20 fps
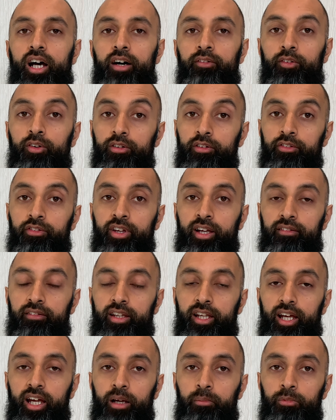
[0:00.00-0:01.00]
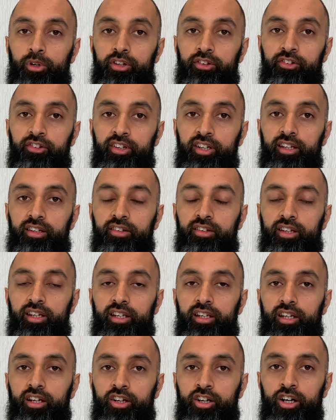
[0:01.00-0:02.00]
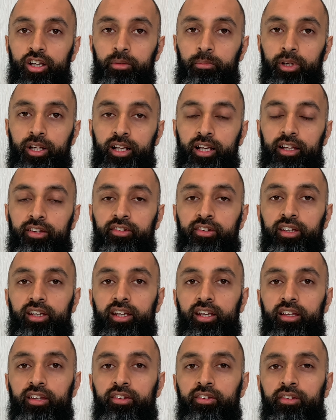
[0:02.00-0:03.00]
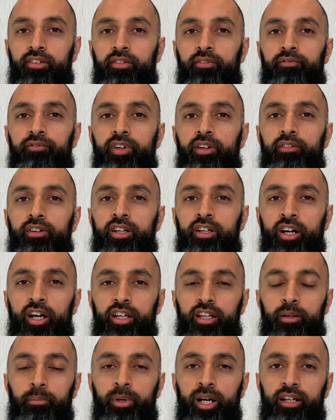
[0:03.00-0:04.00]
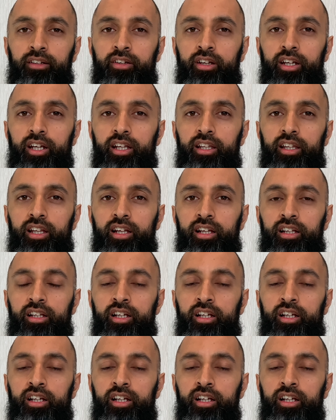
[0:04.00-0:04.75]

I've always found that Emirates seats in economy class is very tightly packed together.